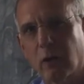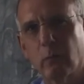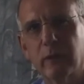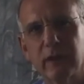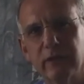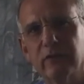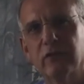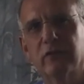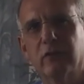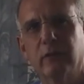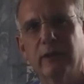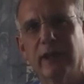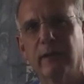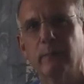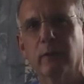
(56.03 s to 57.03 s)
Harwood
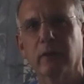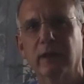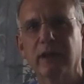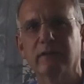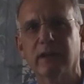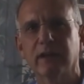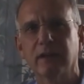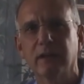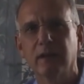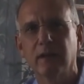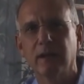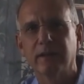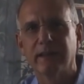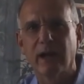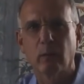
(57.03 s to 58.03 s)
Institute in believing
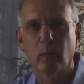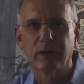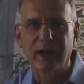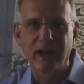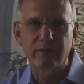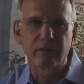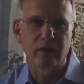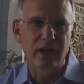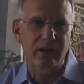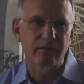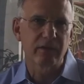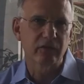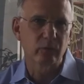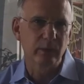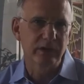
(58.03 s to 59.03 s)
that whatever
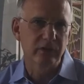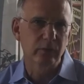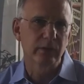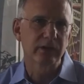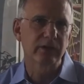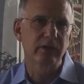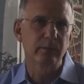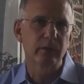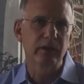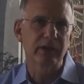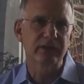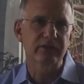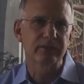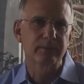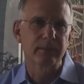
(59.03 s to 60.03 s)
efforts we do in
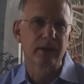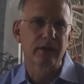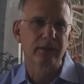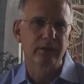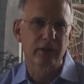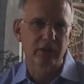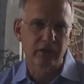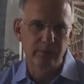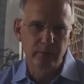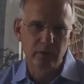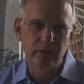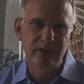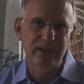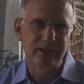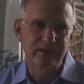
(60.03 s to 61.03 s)
communities, the
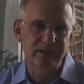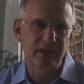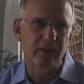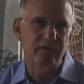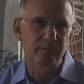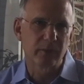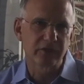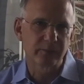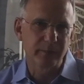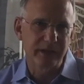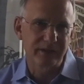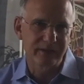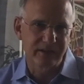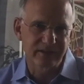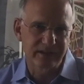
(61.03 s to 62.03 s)
community itself must
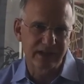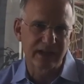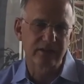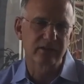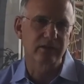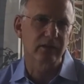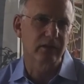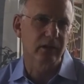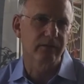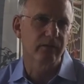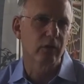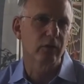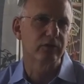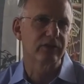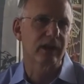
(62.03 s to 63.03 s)
be at the center
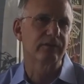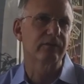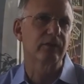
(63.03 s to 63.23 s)
of those